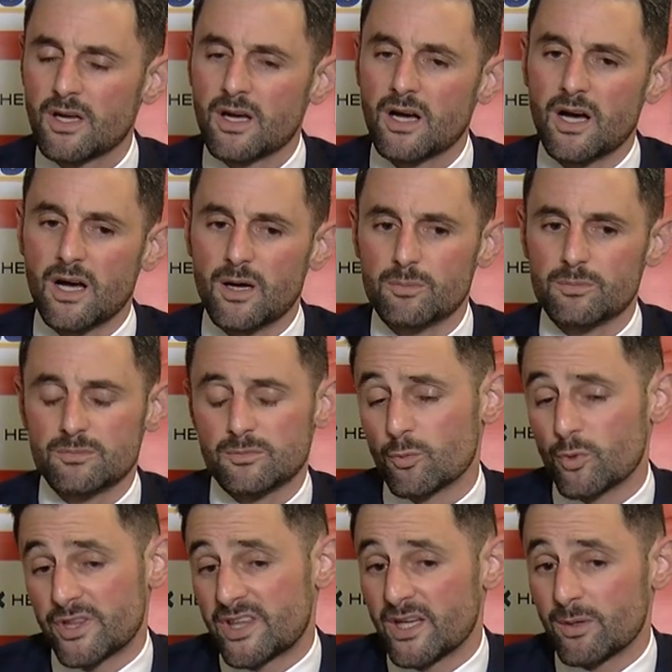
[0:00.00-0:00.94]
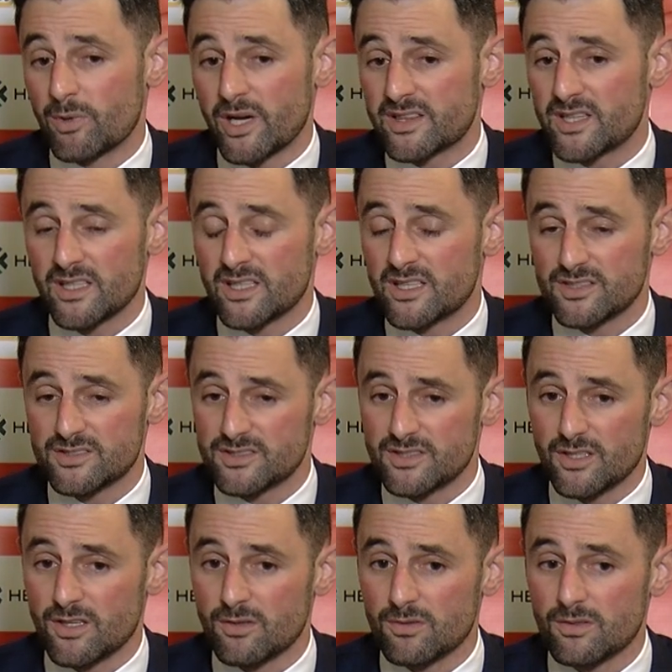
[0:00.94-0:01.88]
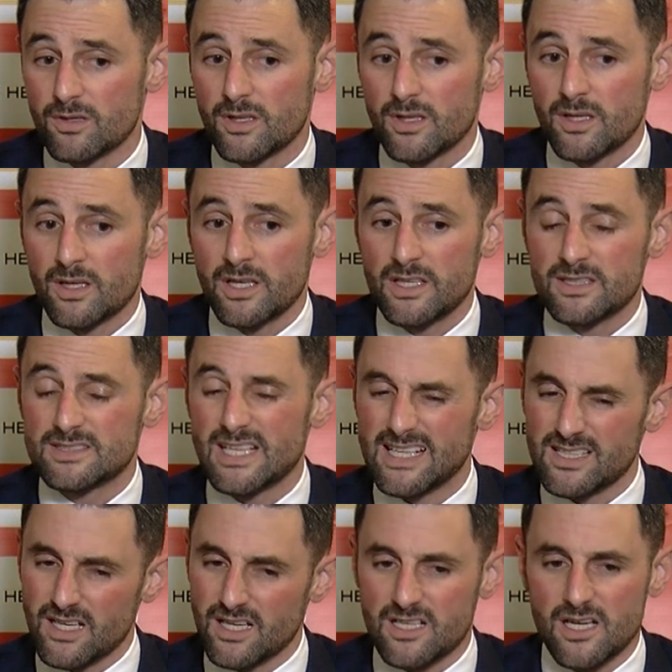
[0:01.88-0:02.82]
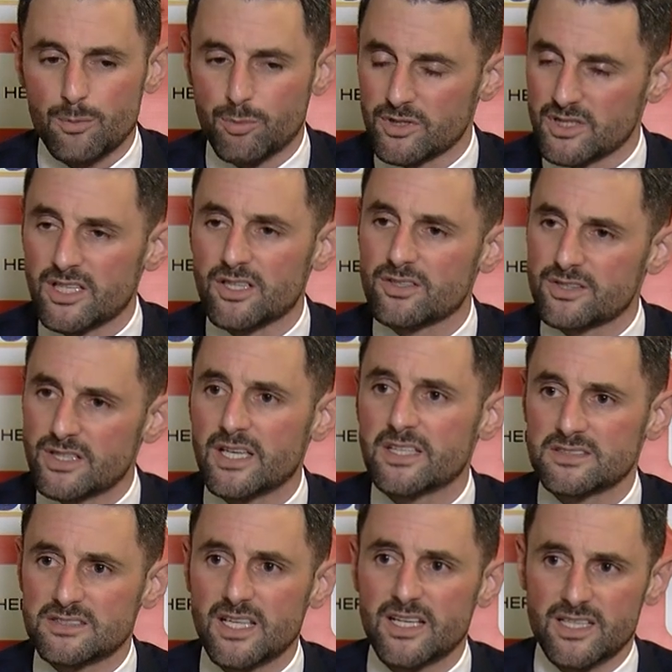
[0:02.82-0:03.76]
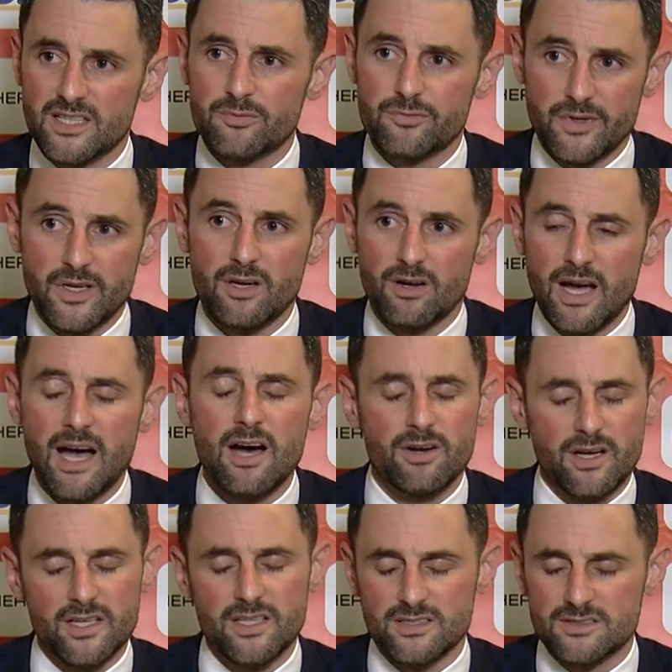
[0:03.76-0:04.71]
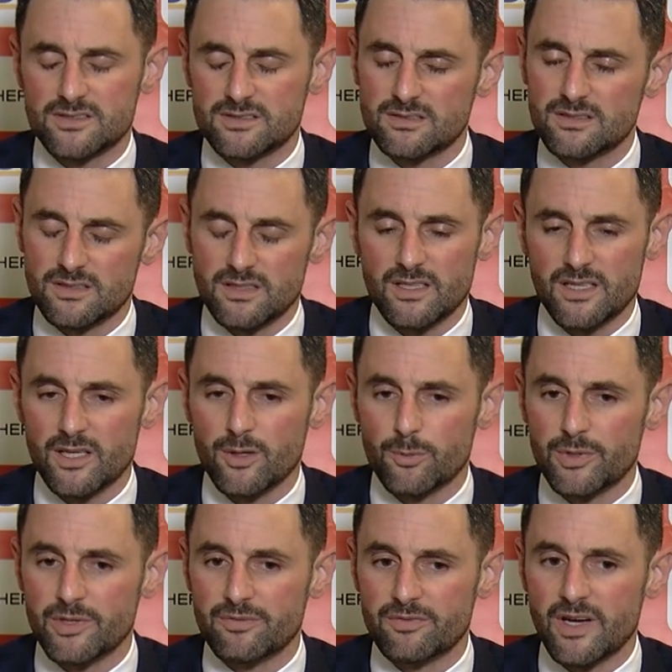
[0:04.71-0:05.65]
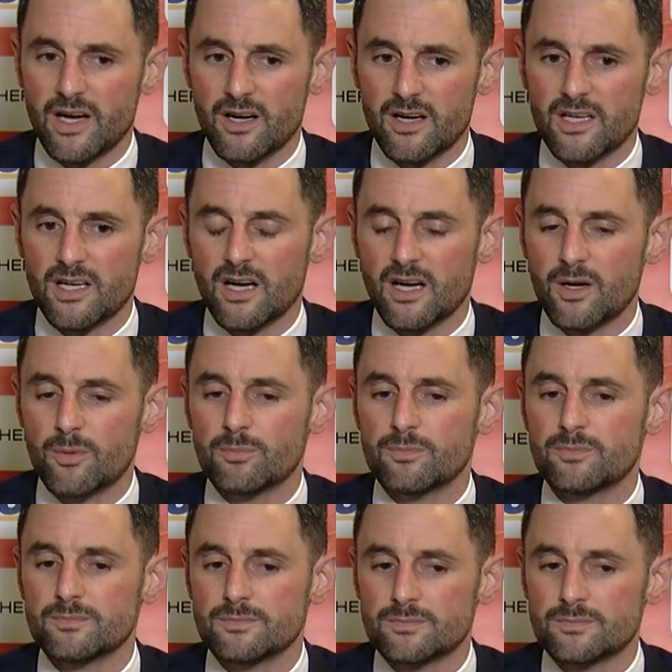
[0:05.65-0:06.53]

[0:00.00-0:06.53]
Um, with him, I think he's, you know, he's got a couple little things that he can figure out, and he's, he'll be very, um,